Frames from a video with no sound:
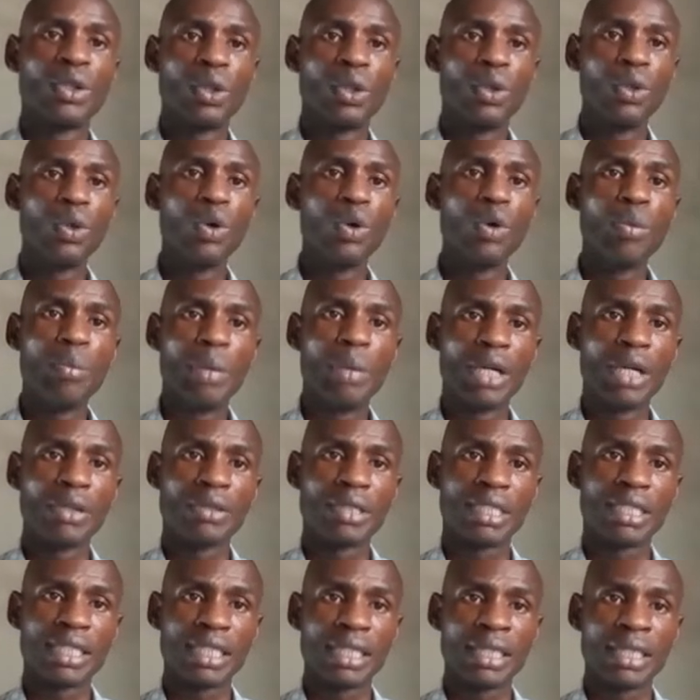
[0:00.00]
low
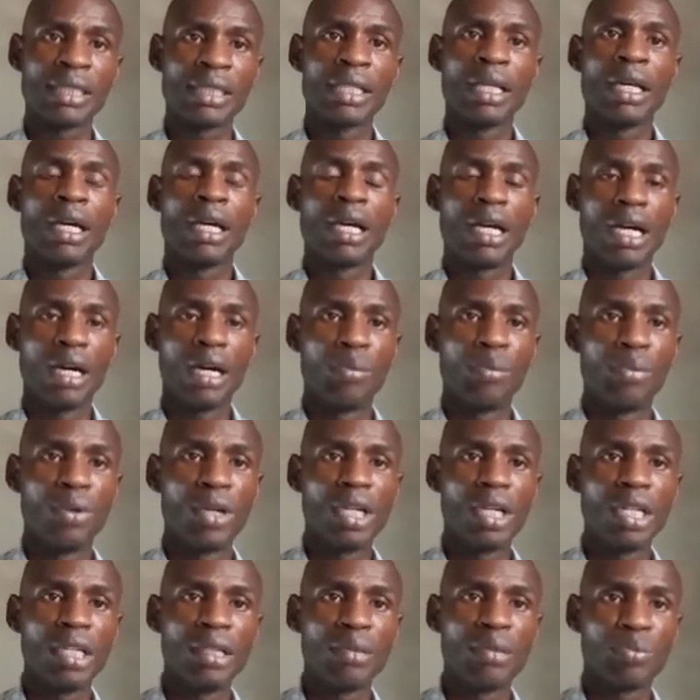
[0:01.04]
melting and
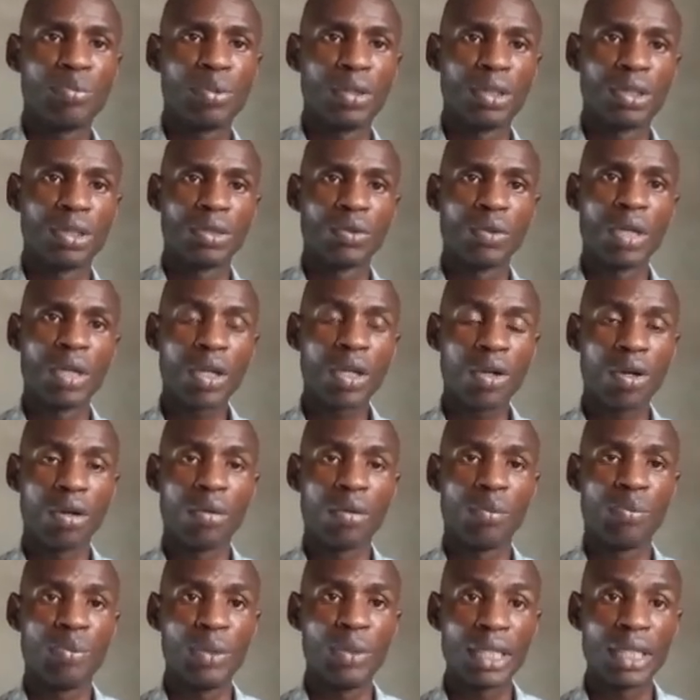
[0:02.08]
boiling point when
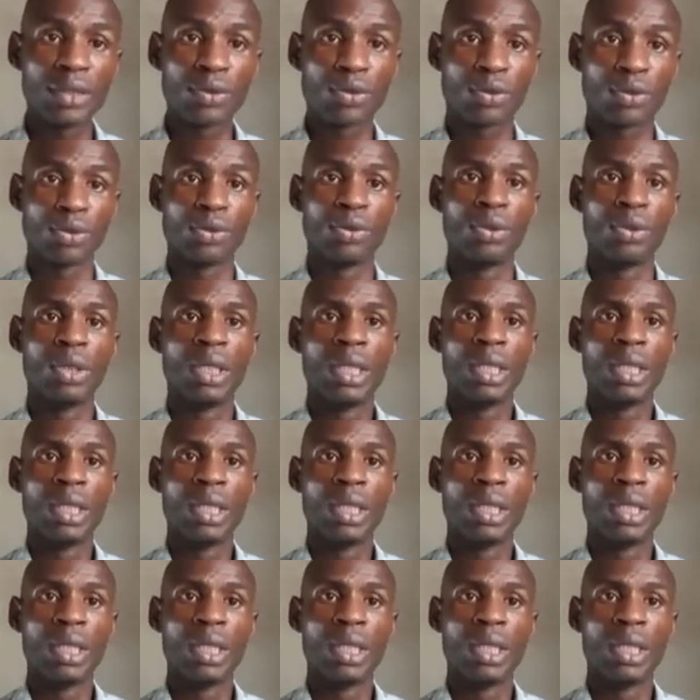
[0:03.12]
compared to